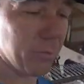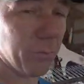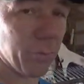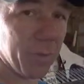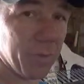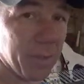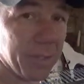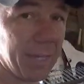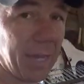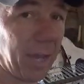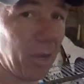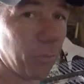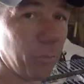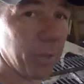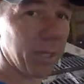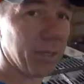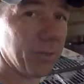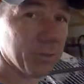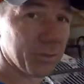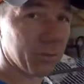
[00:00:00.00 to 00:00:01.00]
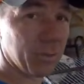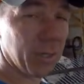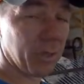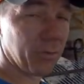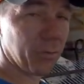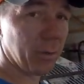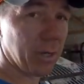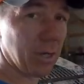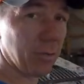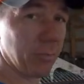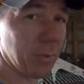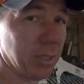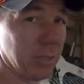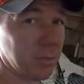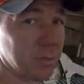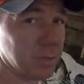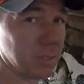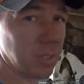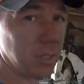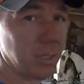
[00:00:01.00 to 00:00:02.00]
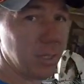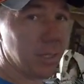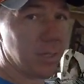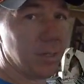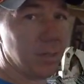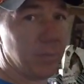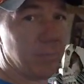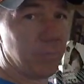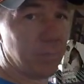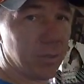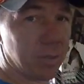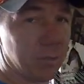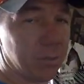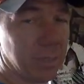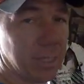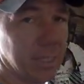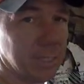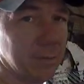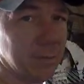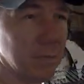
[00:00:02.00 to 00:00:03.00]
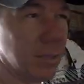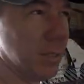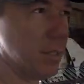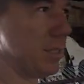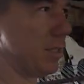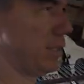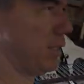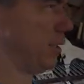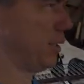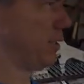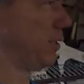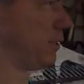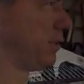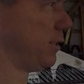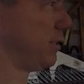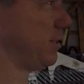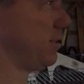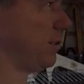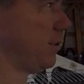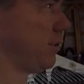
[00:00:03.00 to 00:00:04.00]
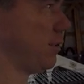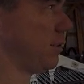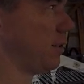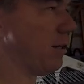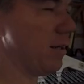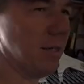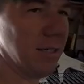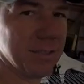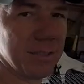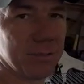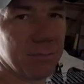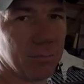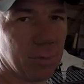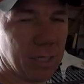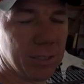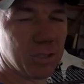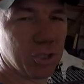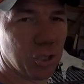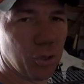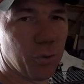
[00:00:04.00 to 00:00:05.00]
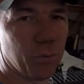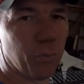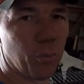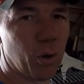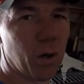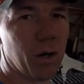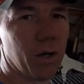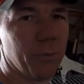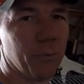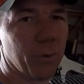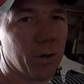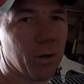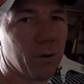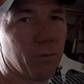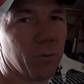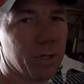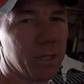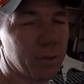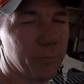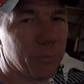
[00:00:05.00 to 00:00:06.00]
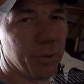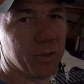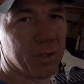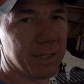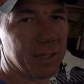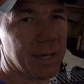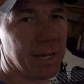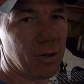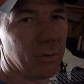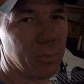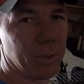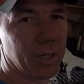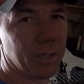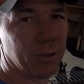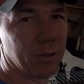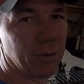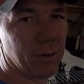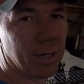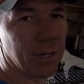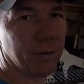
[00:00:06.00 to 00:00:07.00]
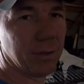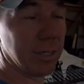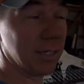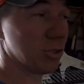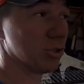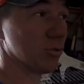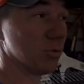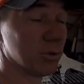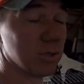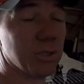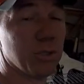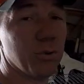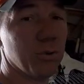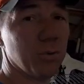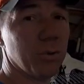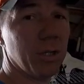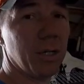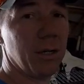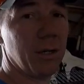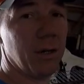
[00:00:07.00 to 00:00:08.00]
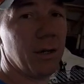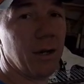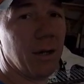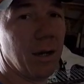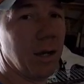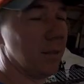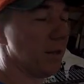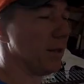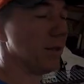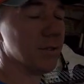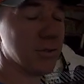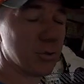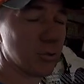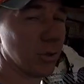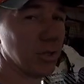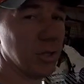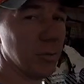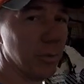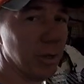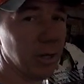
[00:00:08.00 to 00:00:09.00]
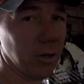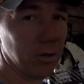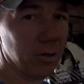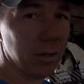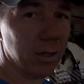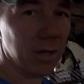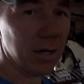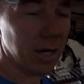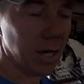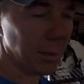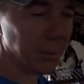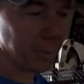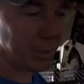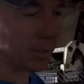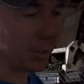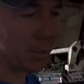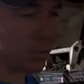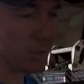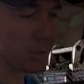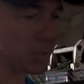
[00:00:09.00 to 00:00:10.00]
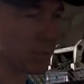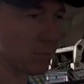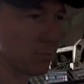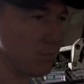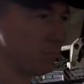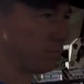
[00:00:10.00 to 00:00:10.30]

with the cattle panels around the round bales, right? Uh, I, I, showed one where we didn't put the cattle panel around. Actually, there's two, and they destroyed the bale. I mean, they just